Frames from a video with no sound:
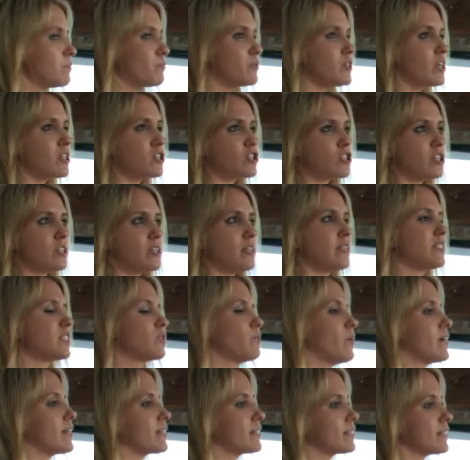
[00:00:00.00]
production is
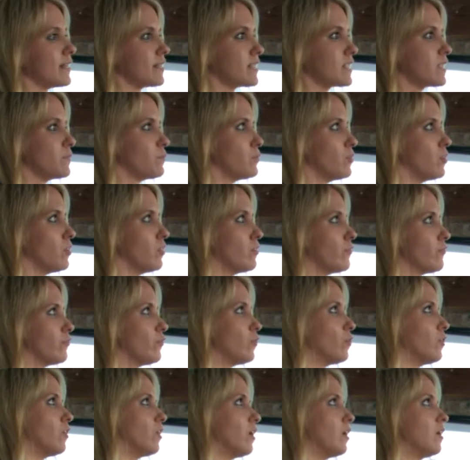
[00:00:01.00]
quite accessible
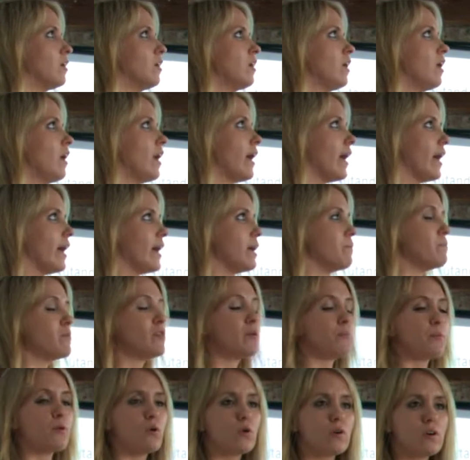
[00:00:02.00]
for
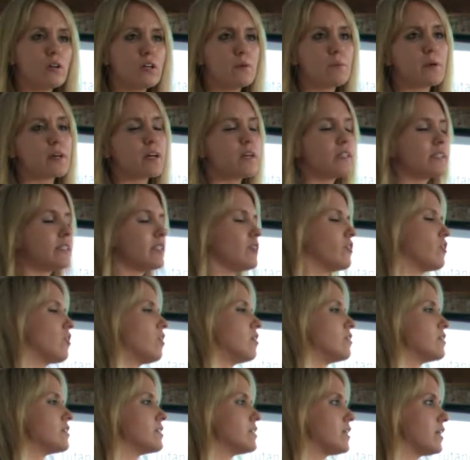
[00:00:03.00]
the poor because there
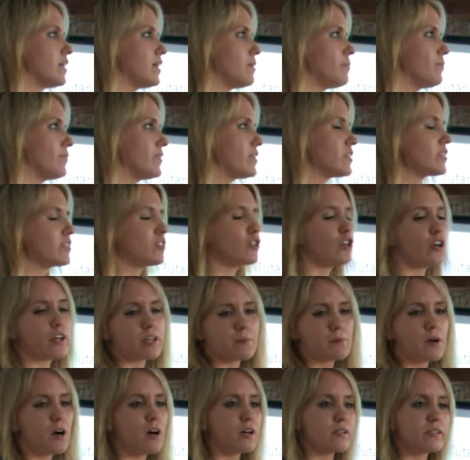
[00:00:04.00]
aren't, the
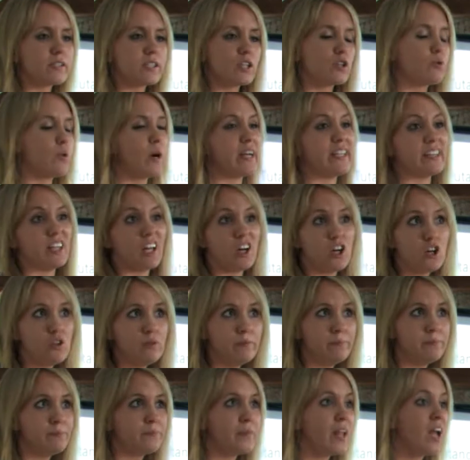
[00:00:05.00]
startup costs are quite
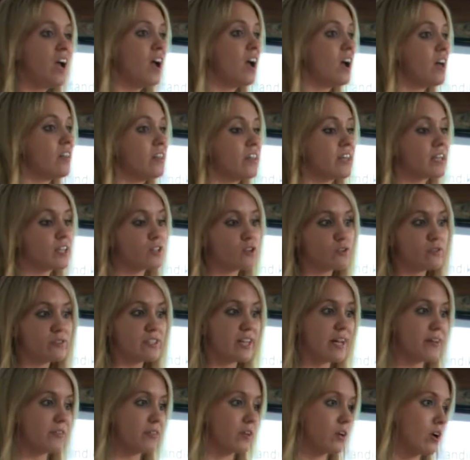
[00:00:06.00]
low, and they can
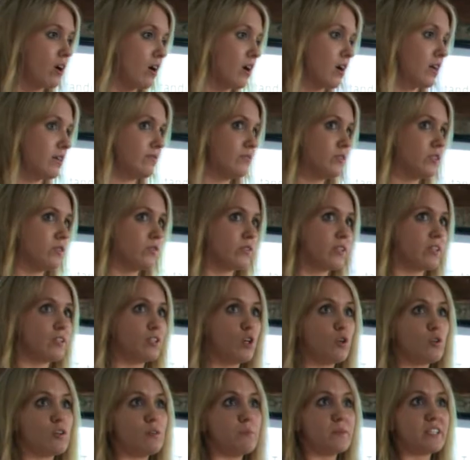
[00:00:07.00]
create their hives using
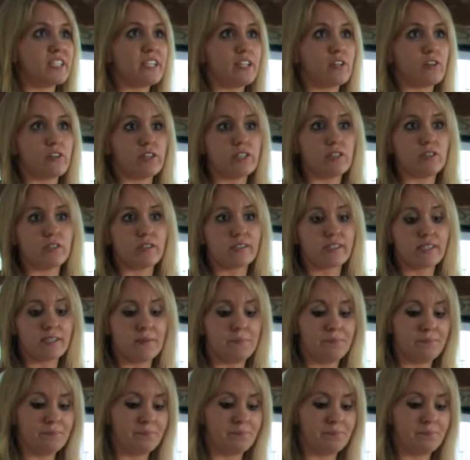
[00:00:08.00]
local materials.